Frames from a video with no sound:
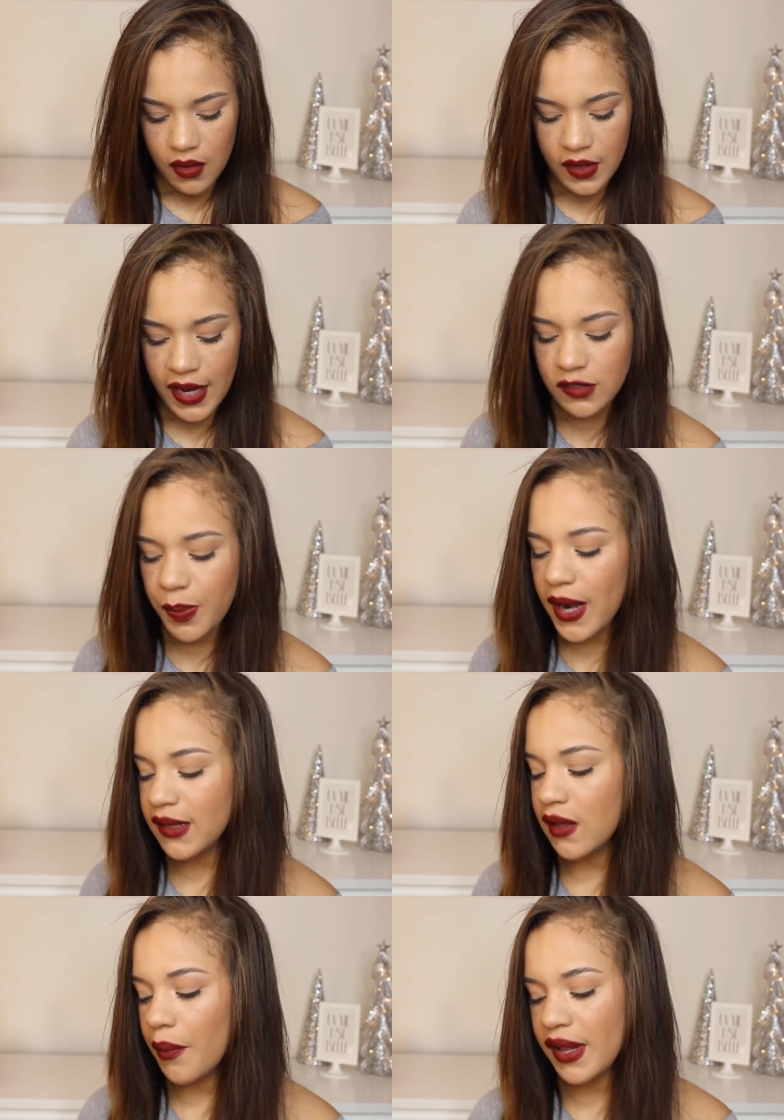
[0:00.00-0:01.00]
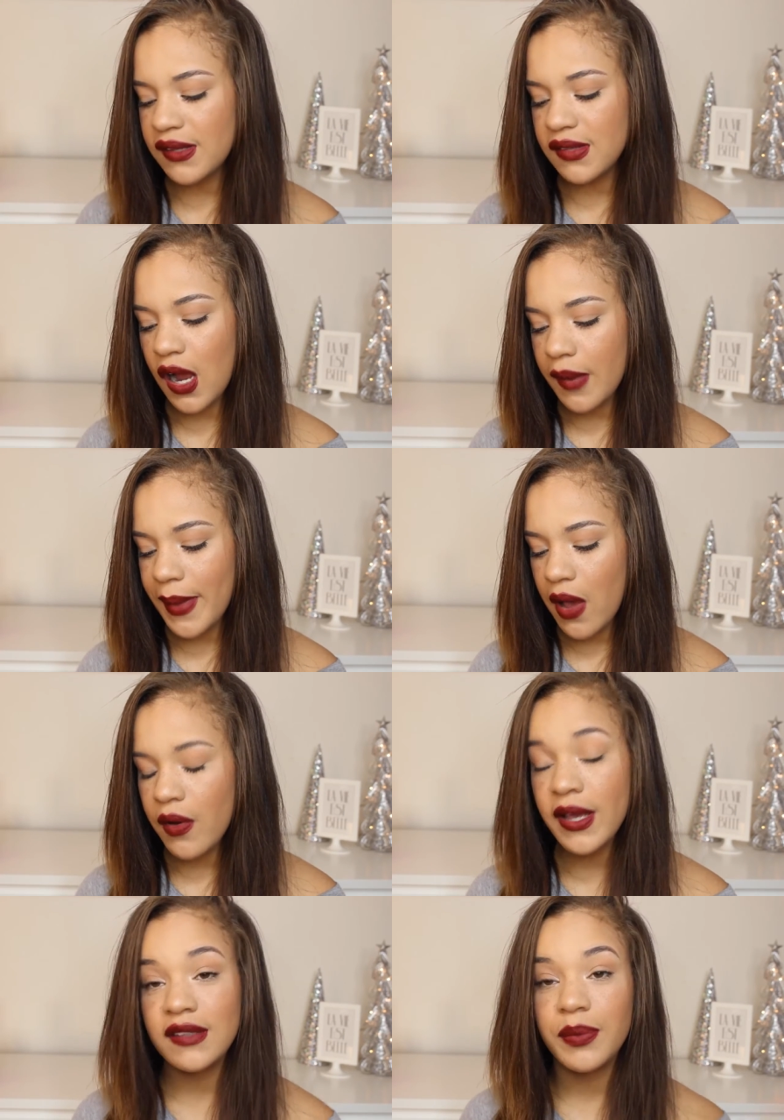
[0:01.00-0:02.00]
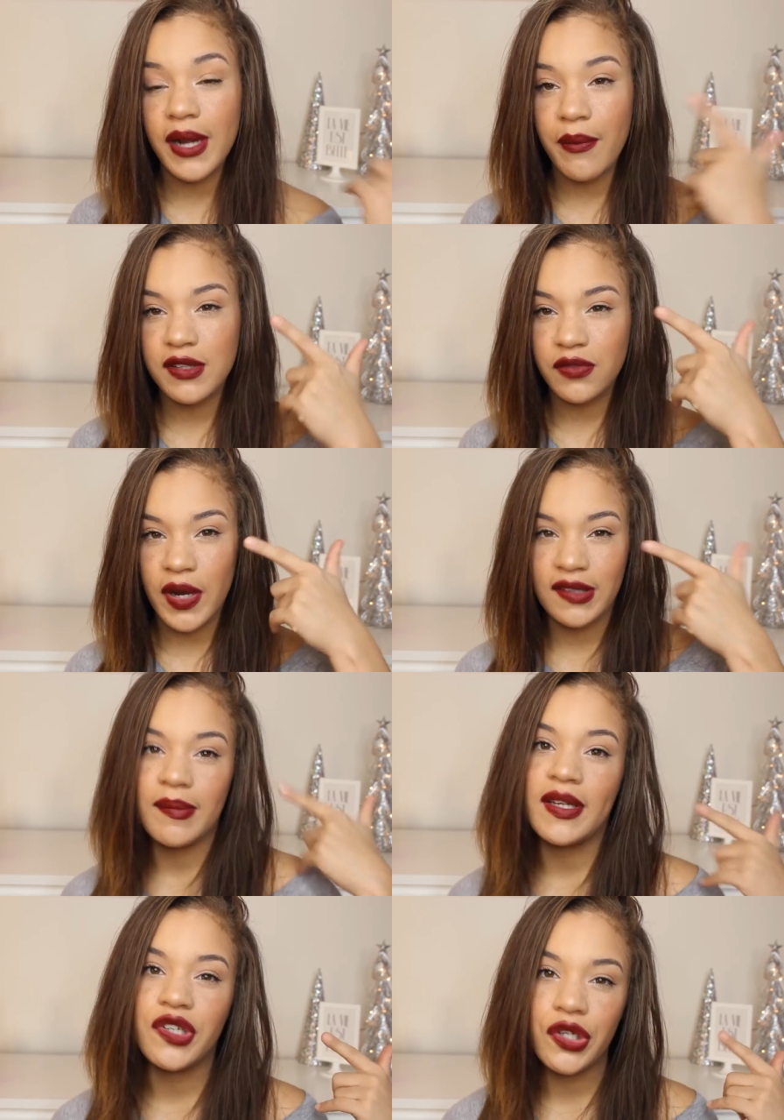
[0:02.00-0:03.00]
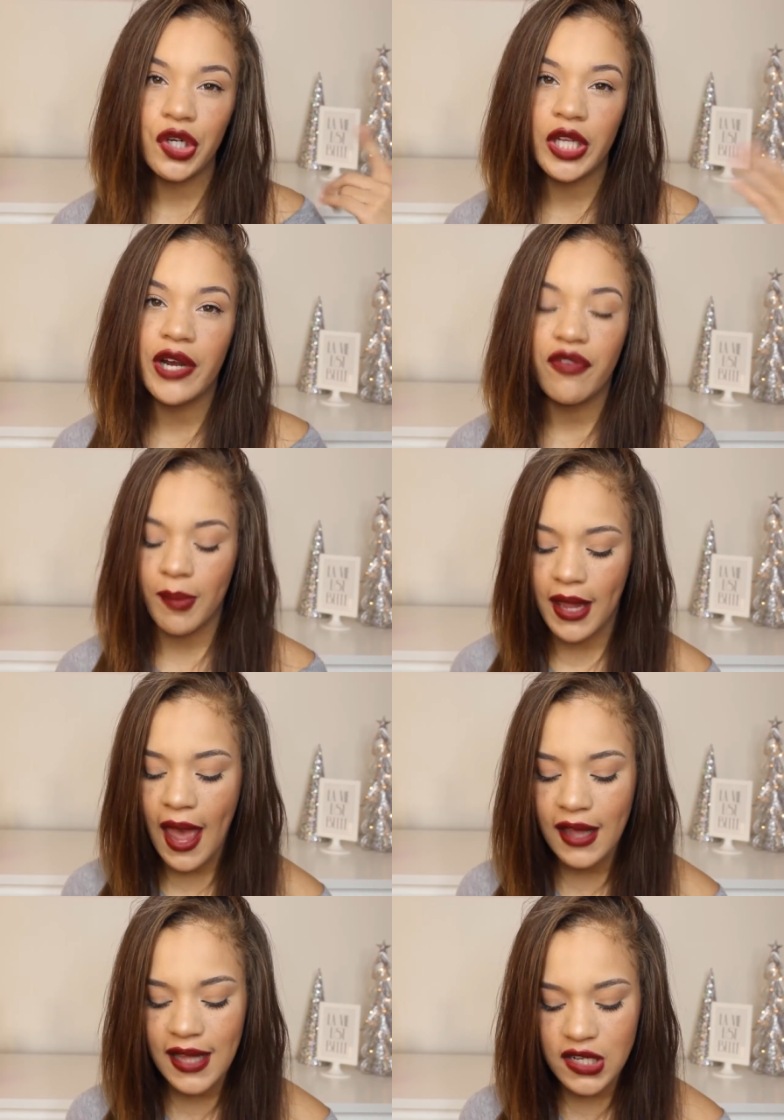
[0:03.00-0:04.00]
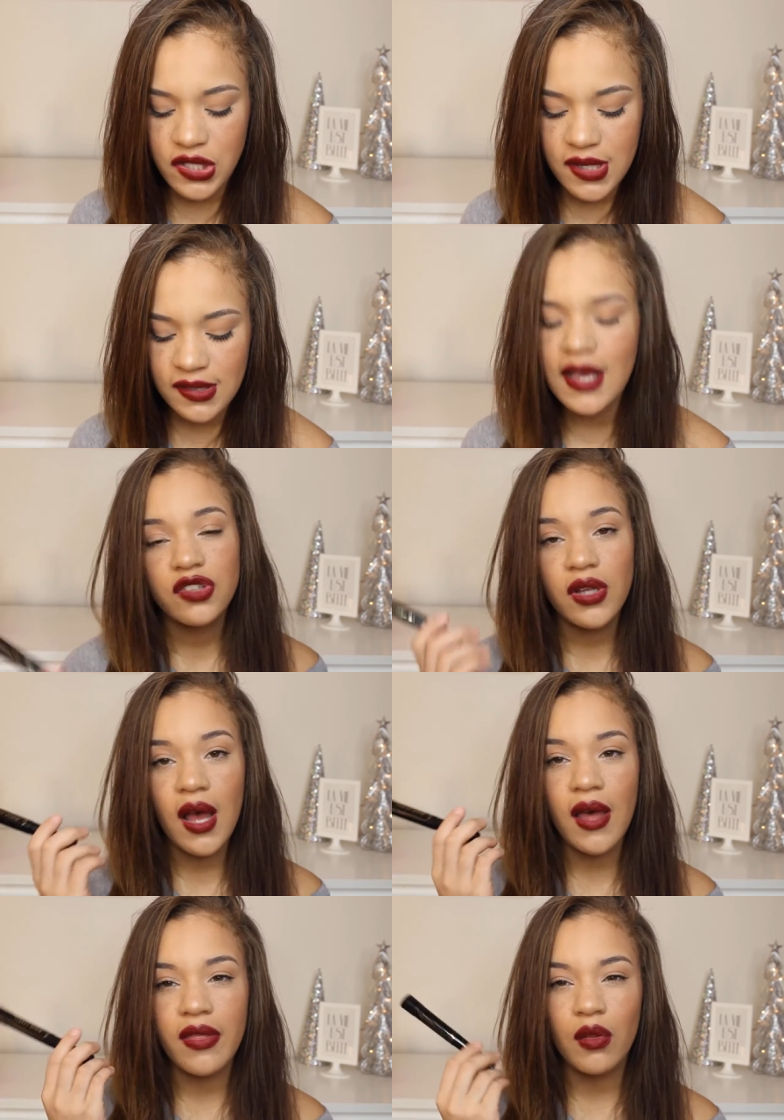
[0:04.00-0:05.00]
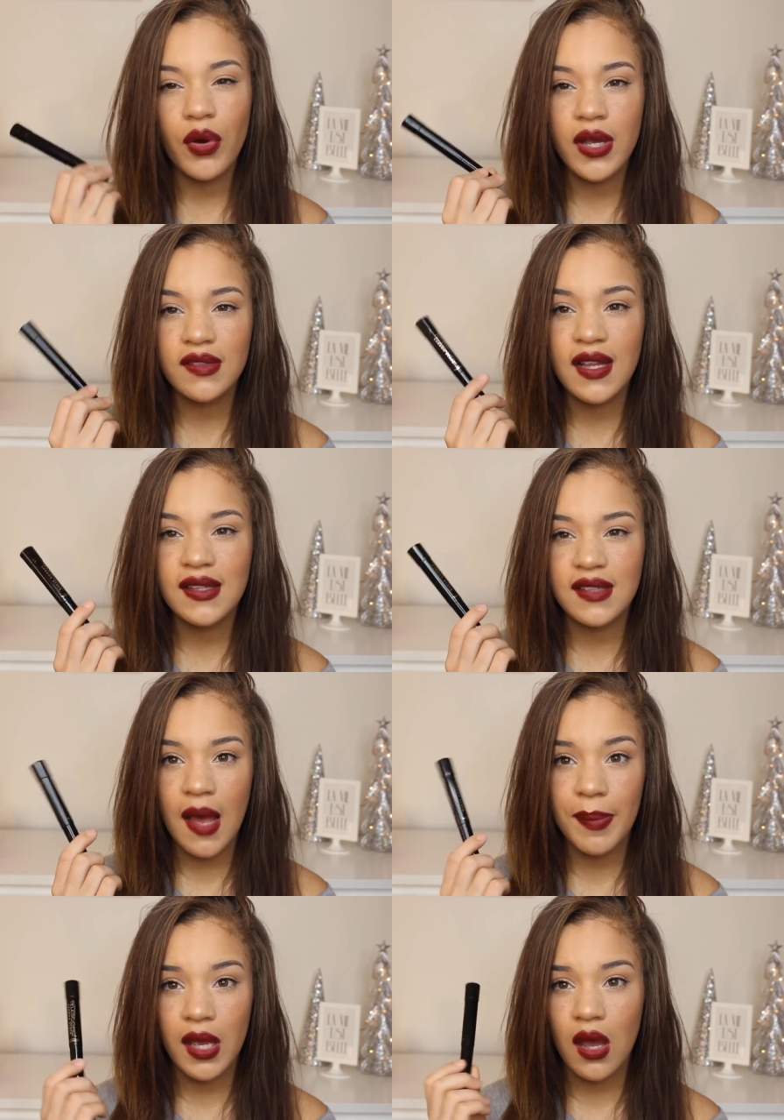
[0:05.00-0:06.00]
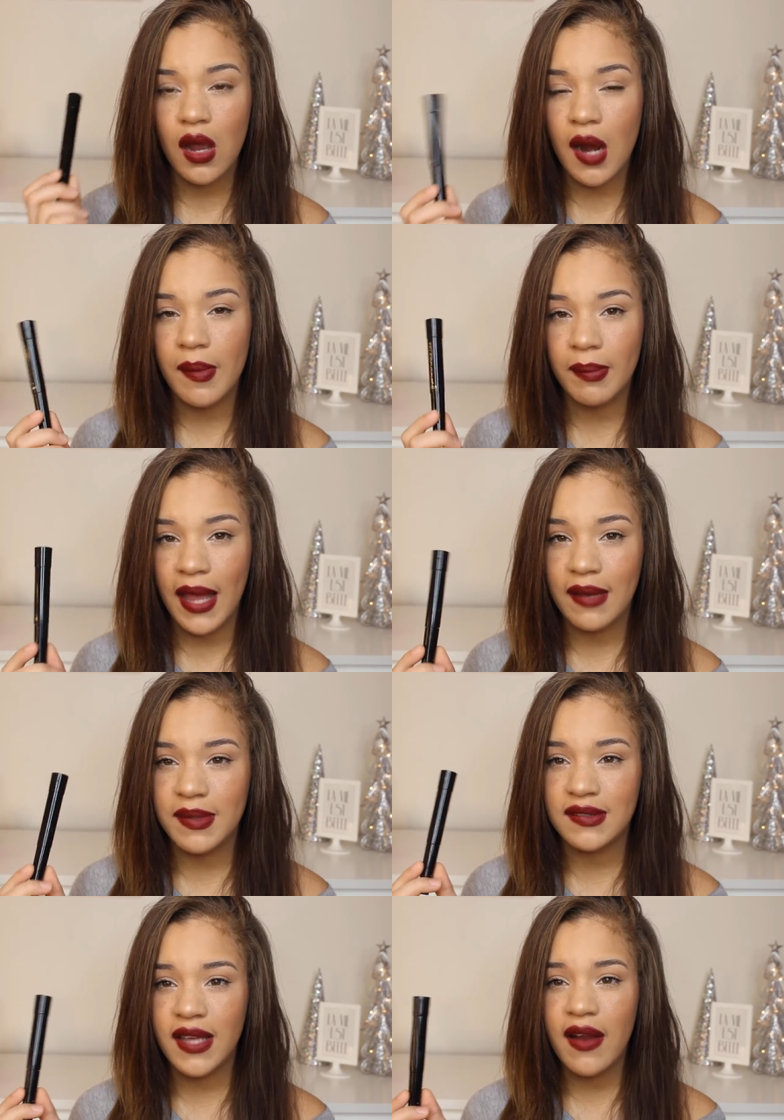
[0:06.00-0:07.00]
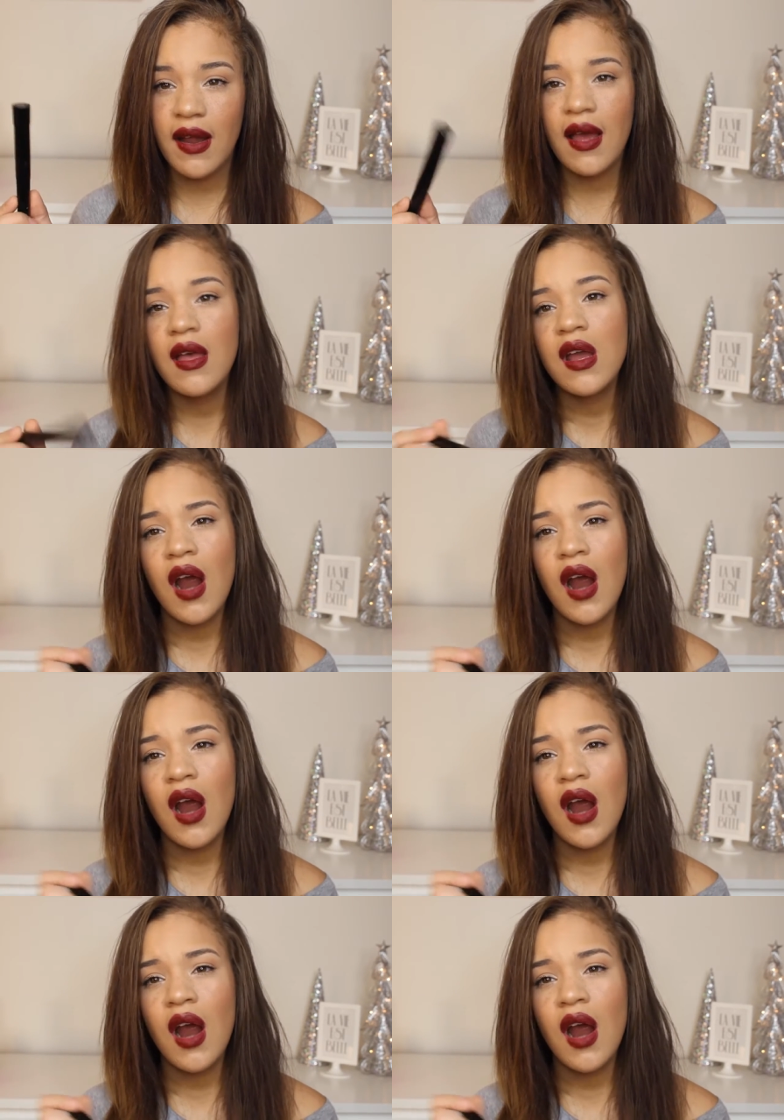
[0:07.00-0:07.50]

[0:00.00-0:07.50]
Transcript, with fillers: The next product I wanted to talk about is what I was trying to mention earlier for my eyelashes, uh, the L'Oreal Telescopic Carbon Black Mascara.